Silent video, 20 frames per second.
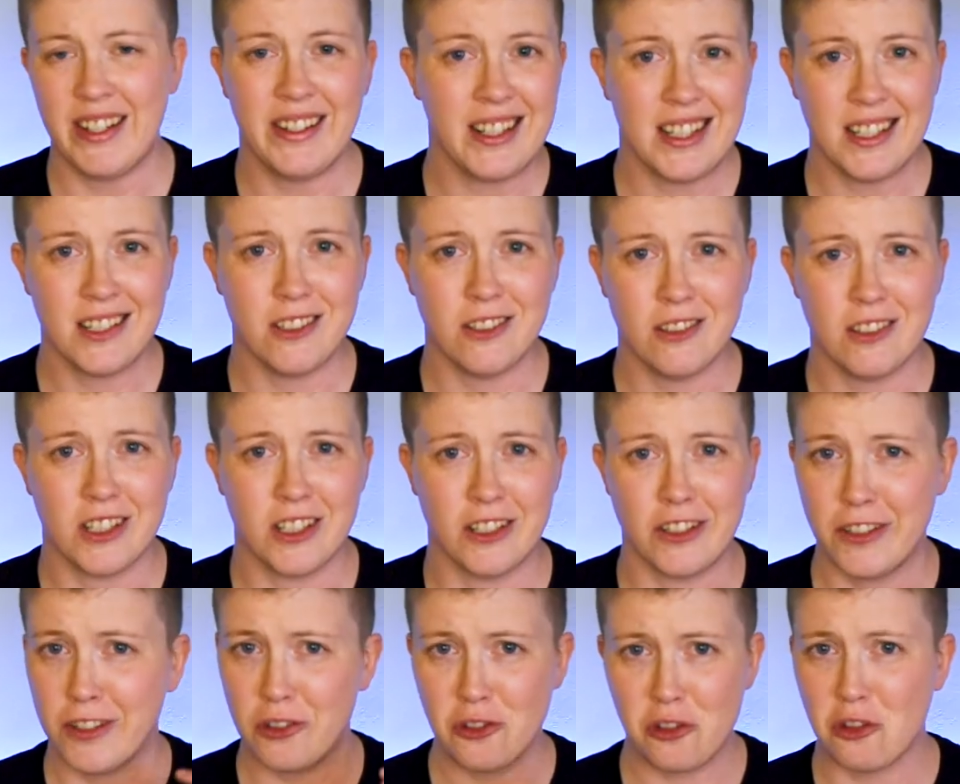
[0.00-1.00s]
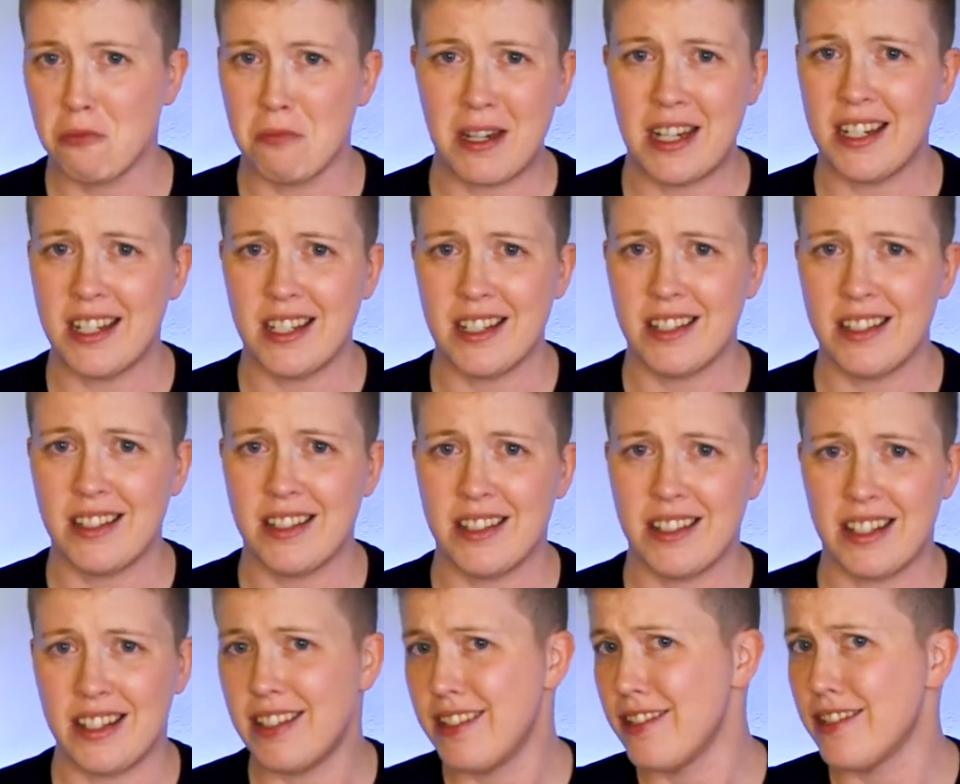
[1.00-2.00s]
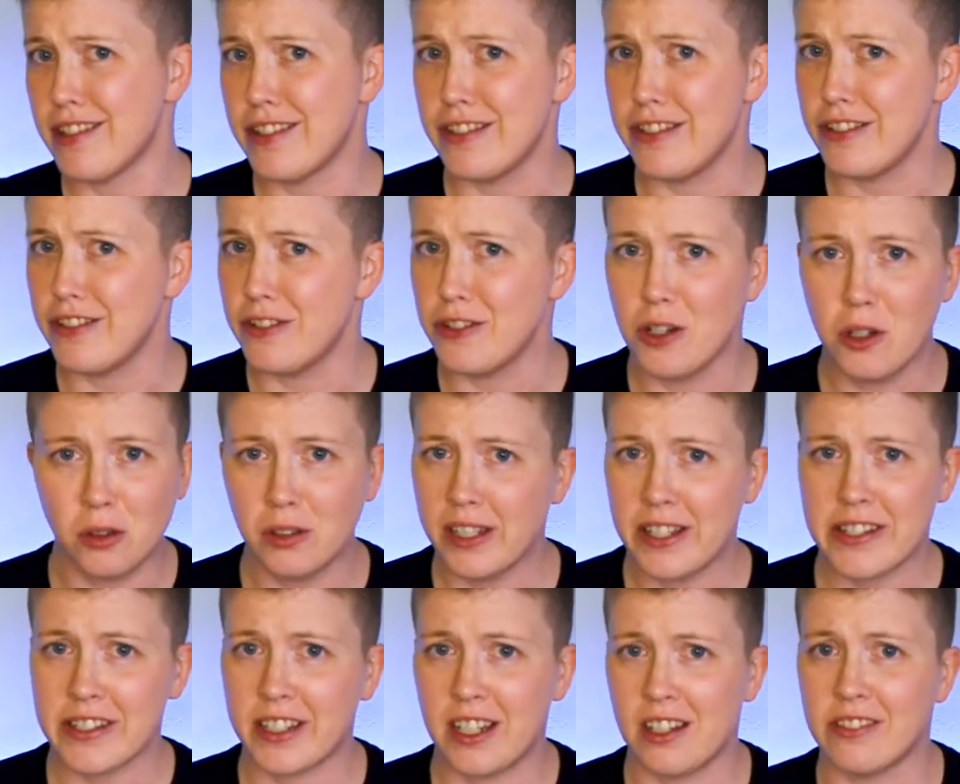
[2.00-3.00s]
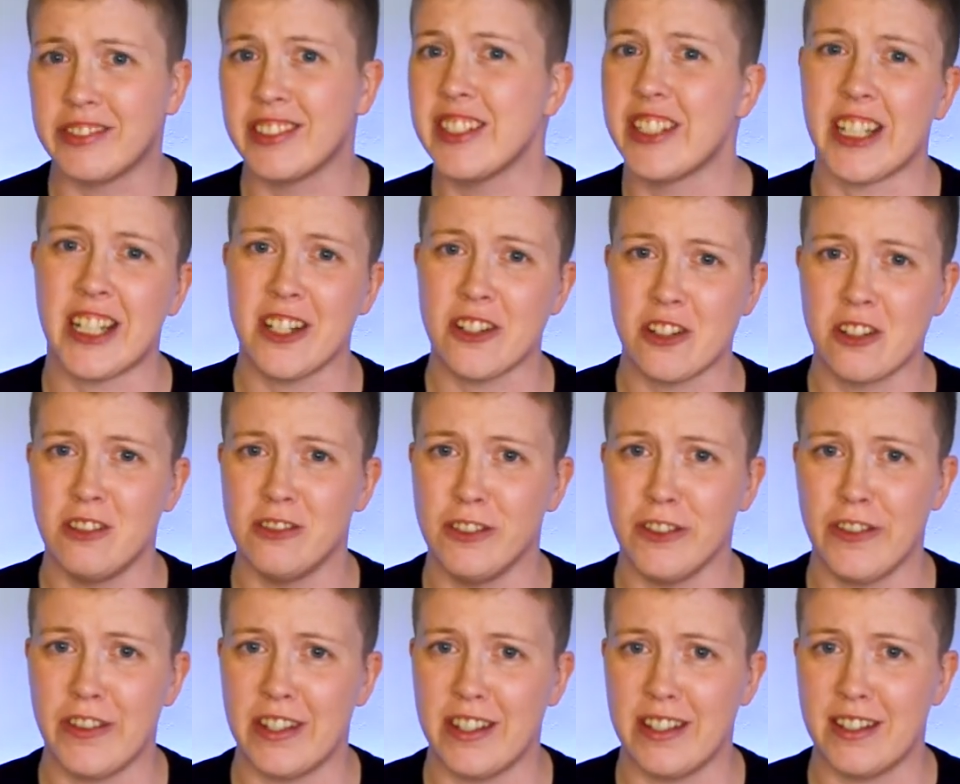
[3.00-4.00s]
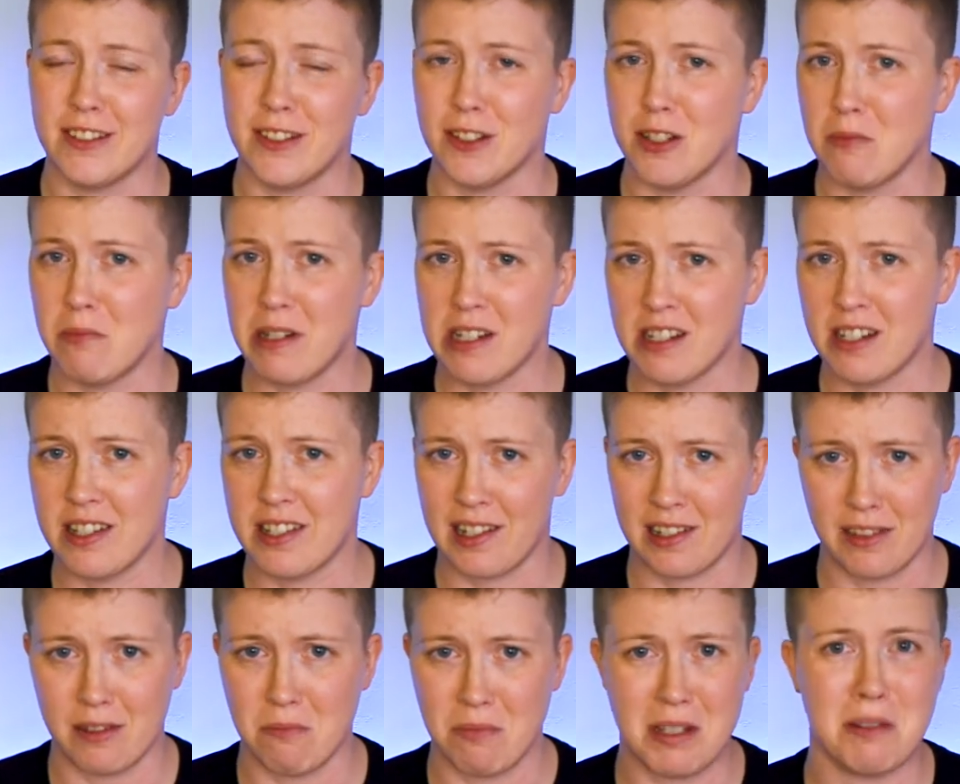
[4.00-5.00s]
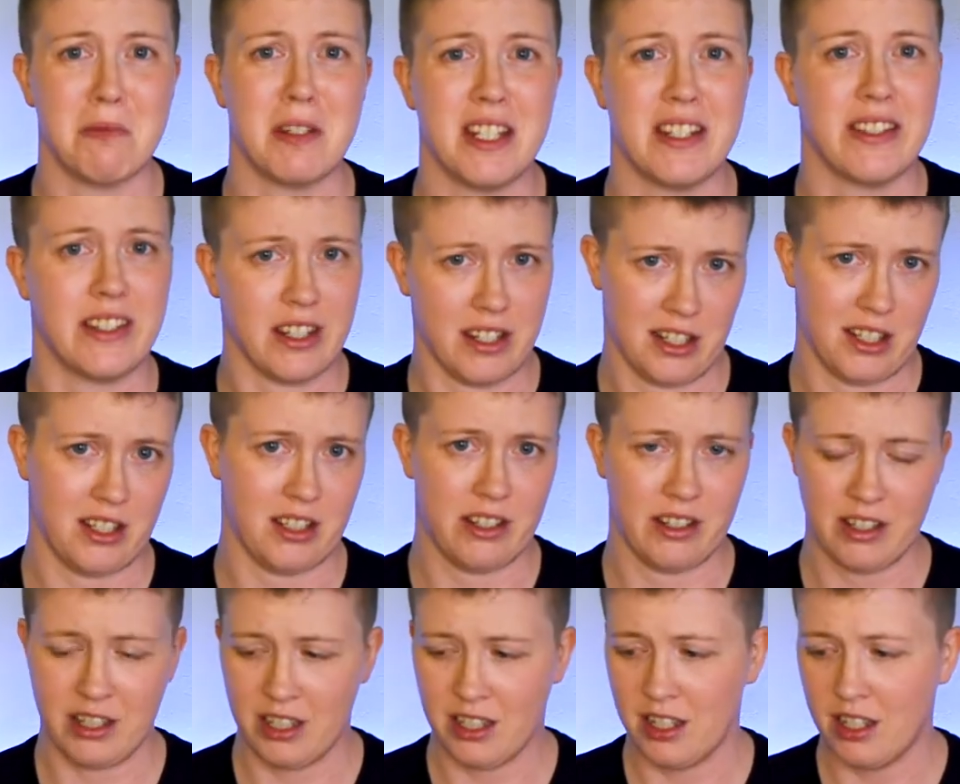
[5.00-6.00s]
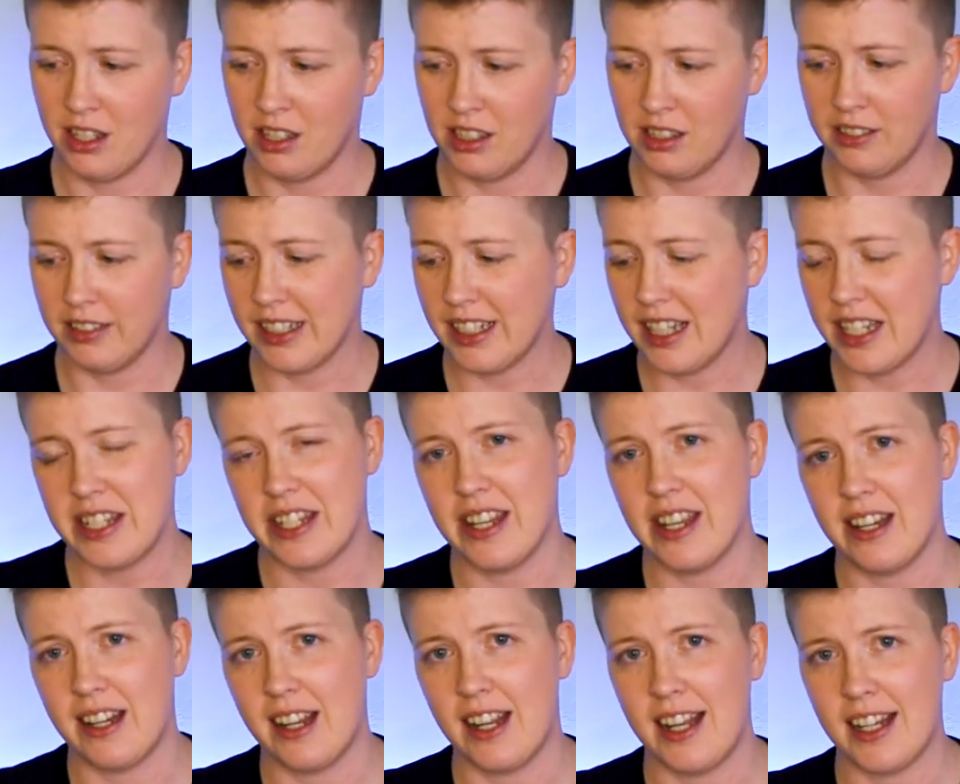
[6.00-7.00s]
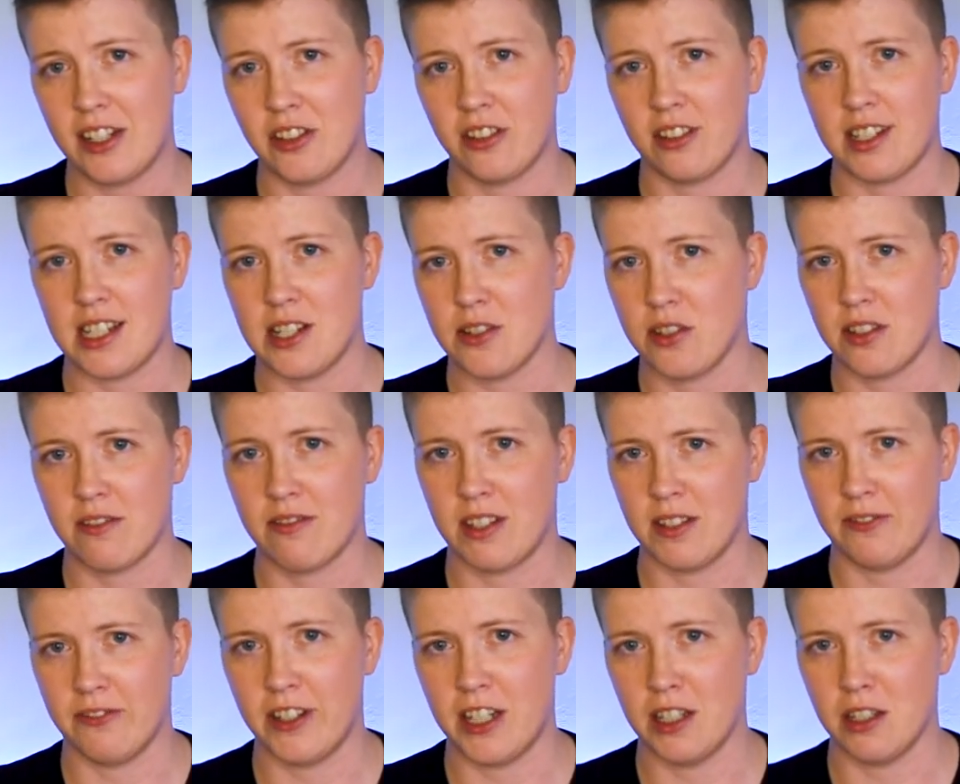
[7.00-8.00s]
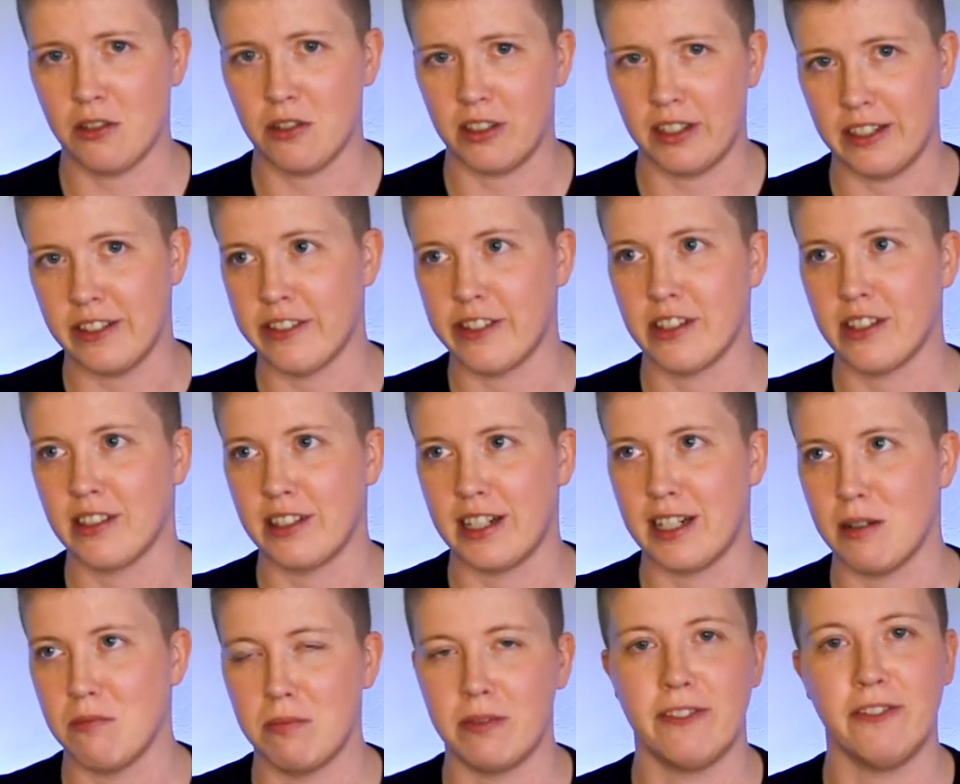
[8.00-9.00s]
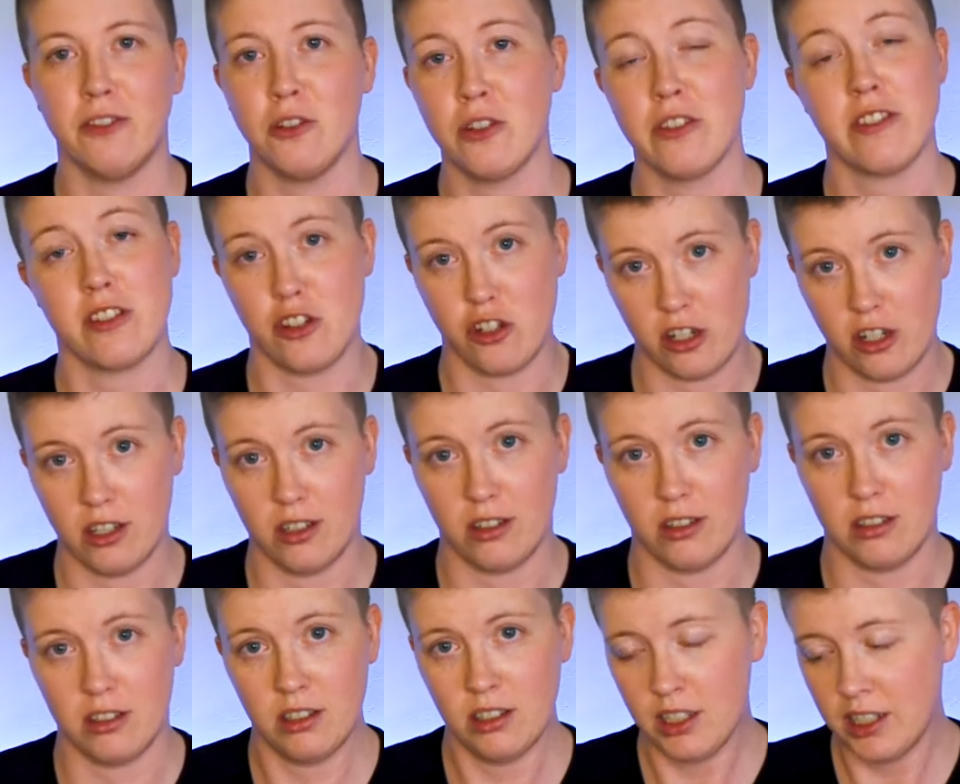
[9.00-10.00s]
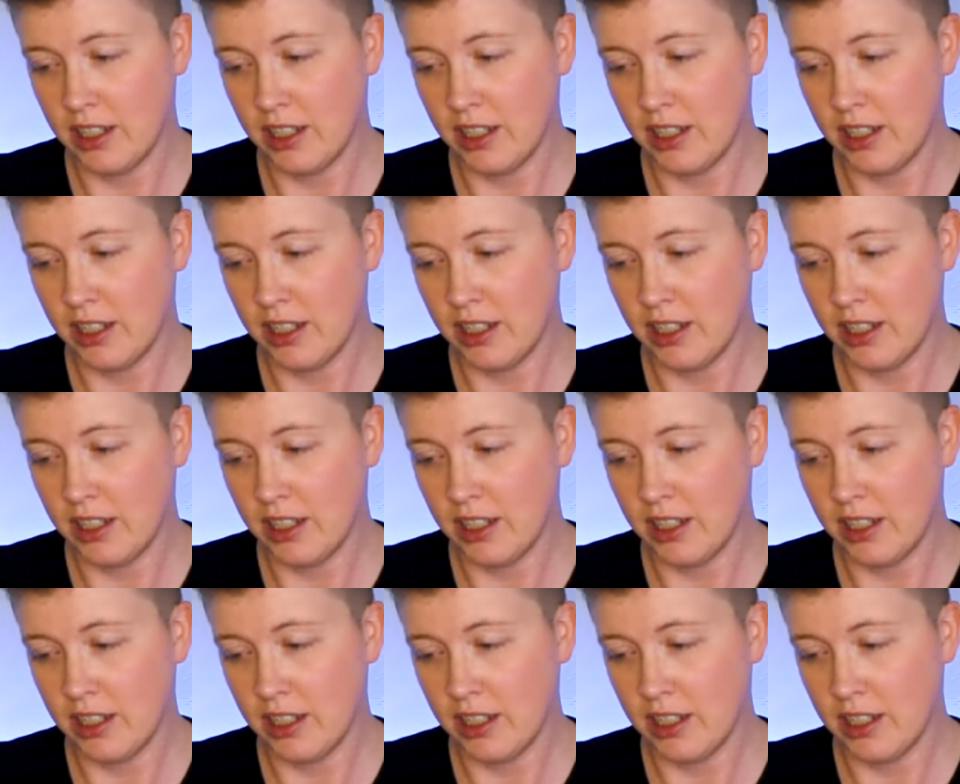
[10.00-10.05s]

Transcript: Now, her social media is no less confrontational than her appearance on the BBC. Like I said, I actually used to follow her Instagram before the show,